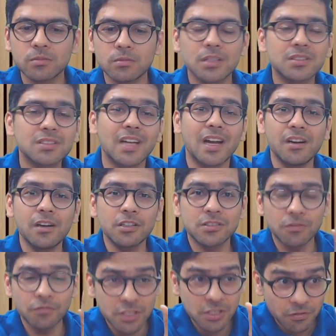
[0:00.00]
the standards
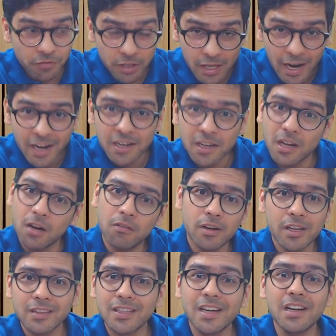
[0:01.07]
which we had covered
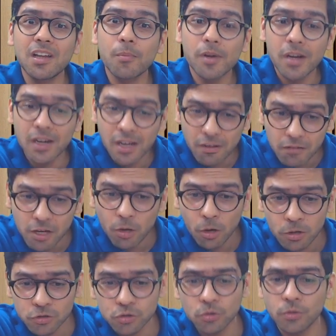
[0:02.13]
at the intermediate level
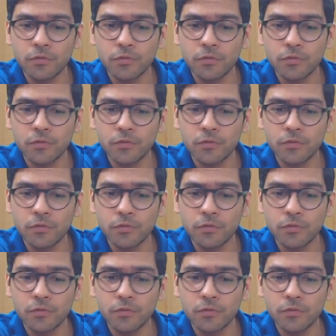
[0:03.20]
also.